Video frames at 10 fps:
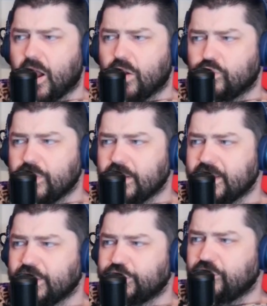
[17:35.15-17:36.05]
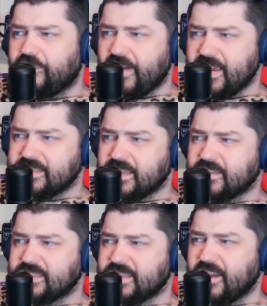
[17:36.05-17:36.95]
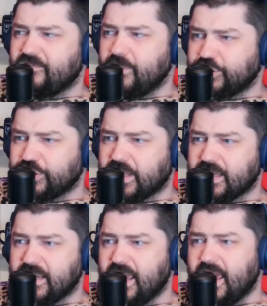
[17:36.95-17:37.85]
a real issue facing the state of Michigan,